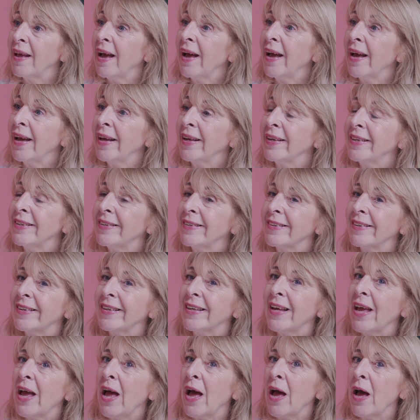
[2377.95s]
and
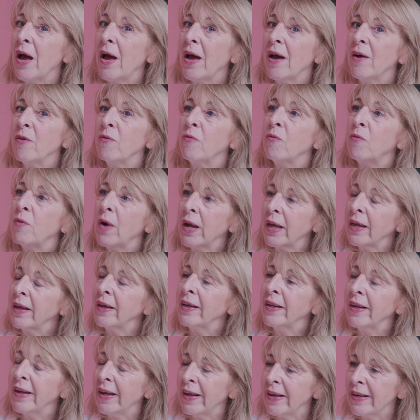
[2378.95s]

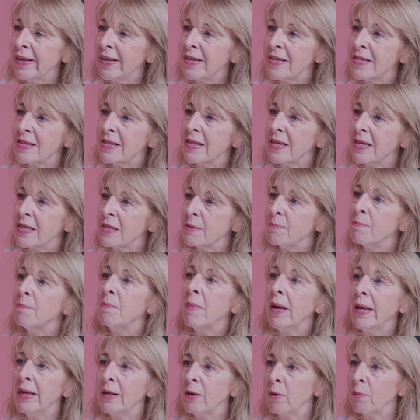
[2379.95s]
recognize this
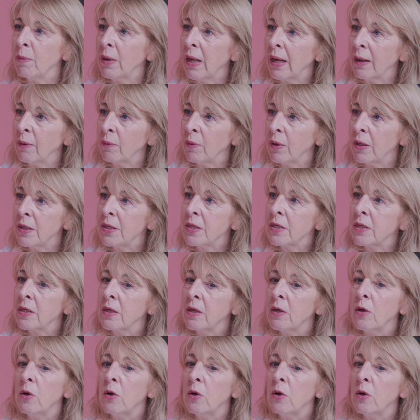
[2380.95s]
made-up language,